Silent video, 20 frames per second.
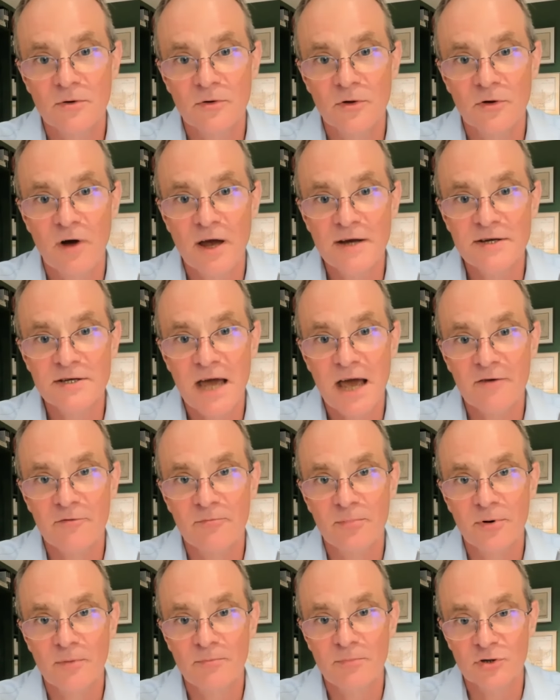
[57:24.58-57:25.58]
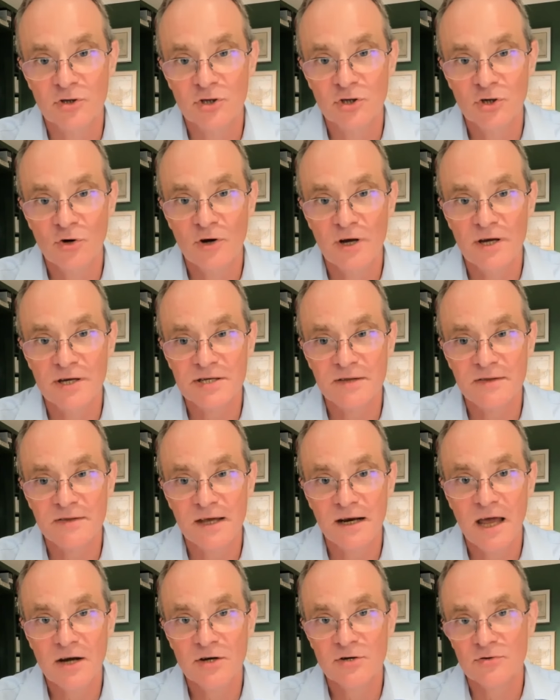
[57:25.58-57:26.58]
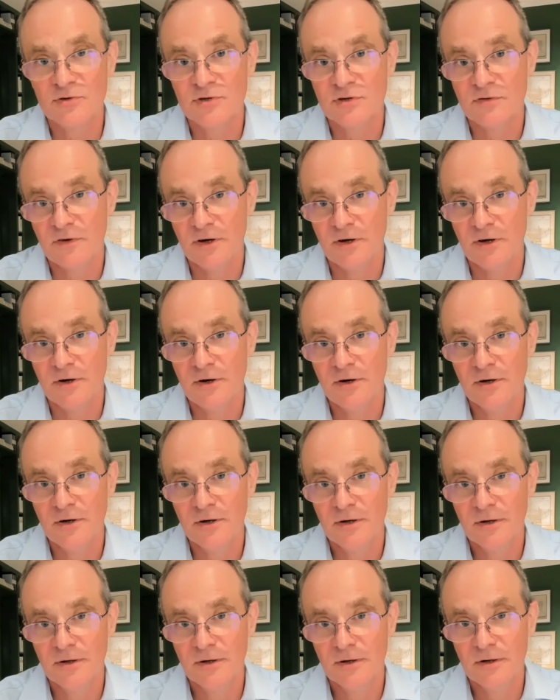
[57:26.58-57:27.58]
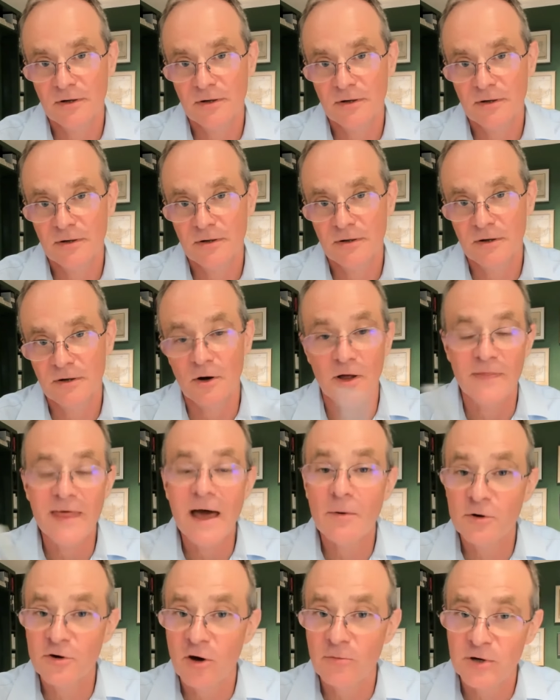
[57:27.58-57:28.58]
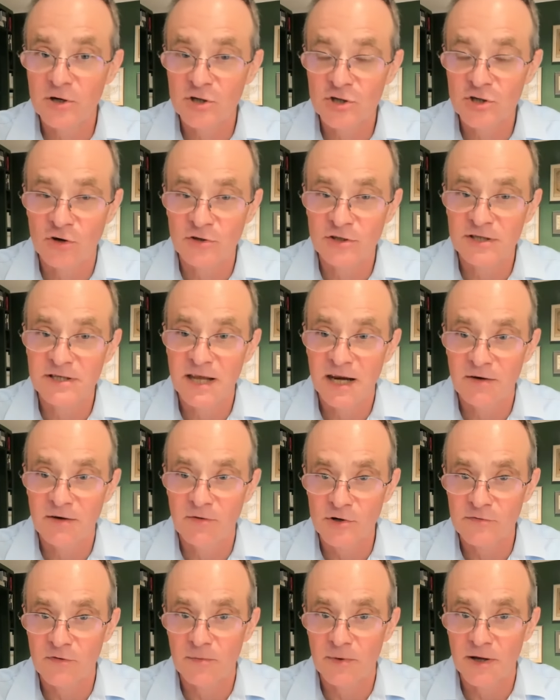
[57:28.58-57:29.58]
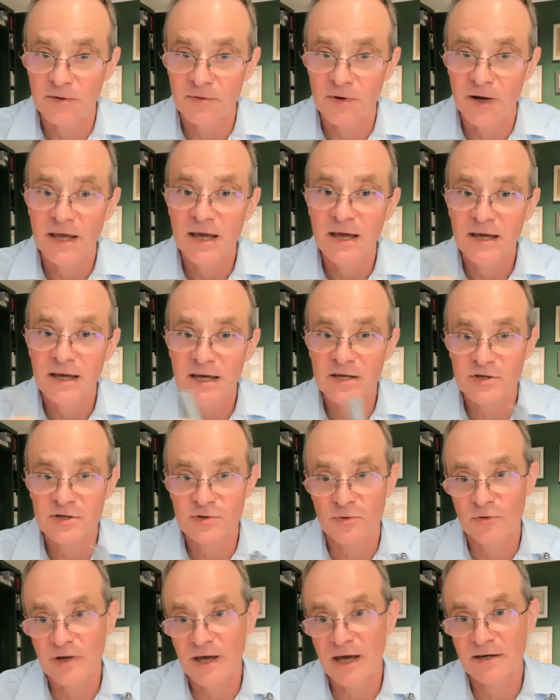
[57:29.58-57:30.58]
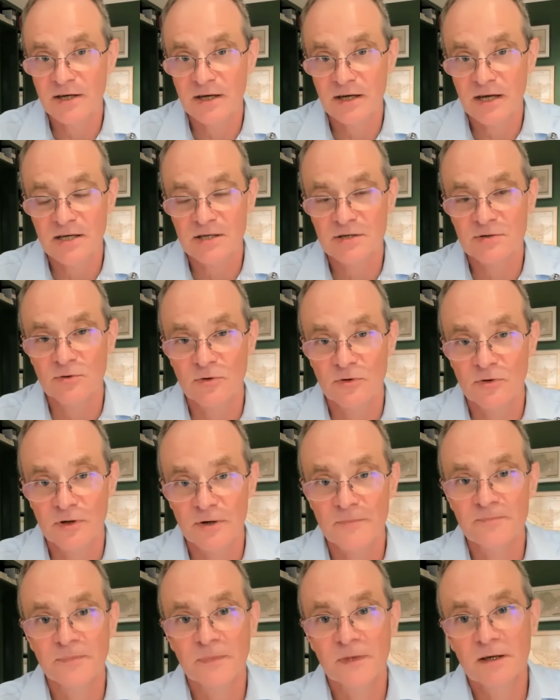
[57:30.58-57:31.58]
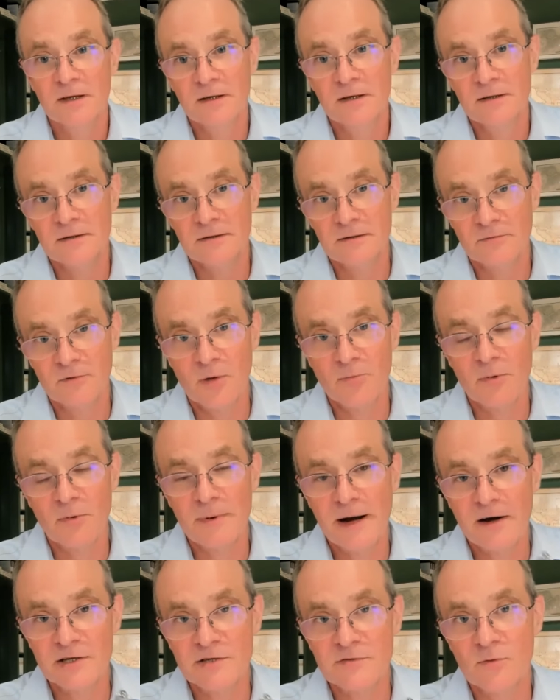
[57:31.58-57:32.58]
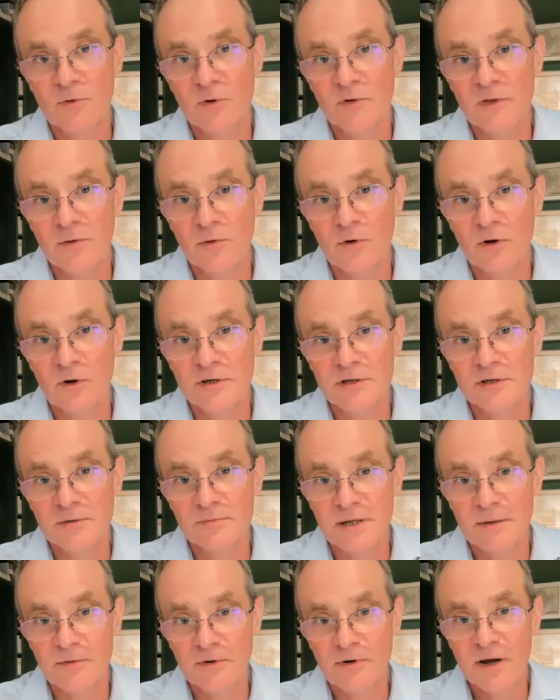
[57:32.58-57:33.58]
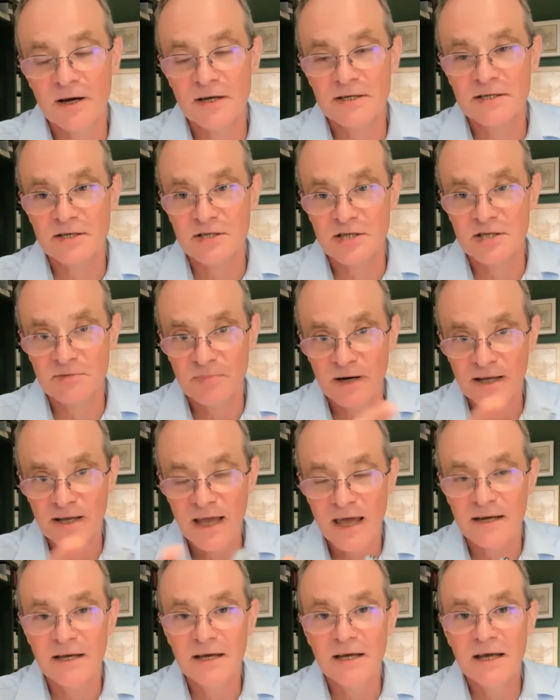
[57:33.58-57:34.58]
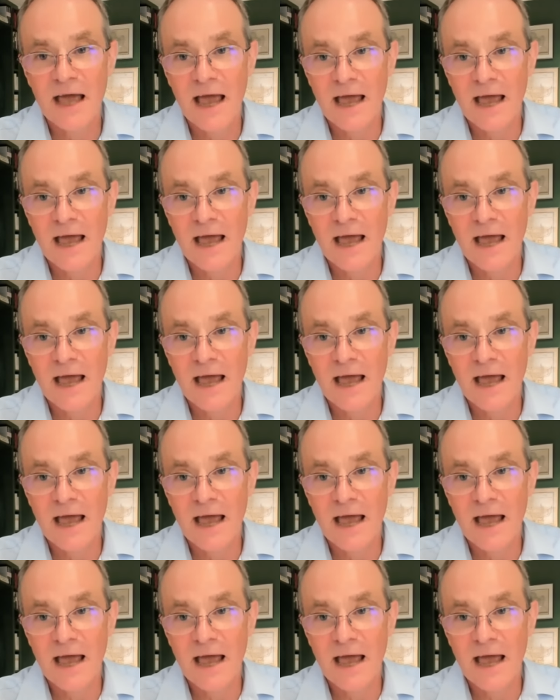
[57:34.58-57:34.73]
or the right to have proper choice in the electoral sphere. Uh, that would not be a shock to Teddy Roosevelt, by the way. He saw the anti, he saw the the robber barons for what they were in democratic senses. But again,